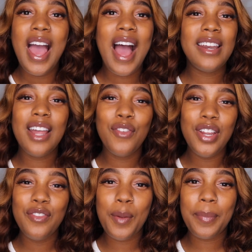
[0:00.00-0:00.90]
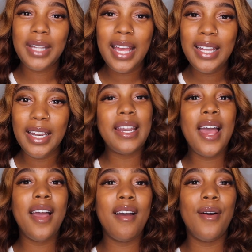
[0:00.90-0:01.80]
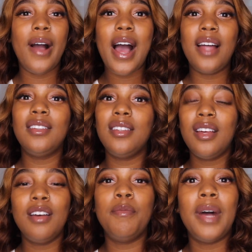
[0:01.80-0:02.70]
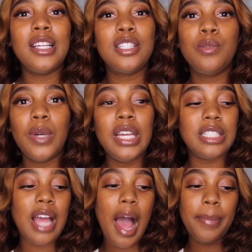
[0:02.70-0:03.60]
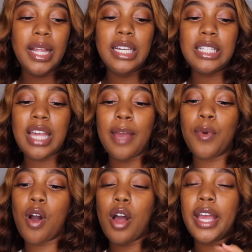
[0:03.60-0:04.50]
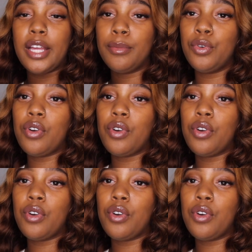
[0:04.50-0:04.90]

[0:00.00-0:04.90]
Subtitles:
I never even played it. Now I love my Switch. I play this game called Animal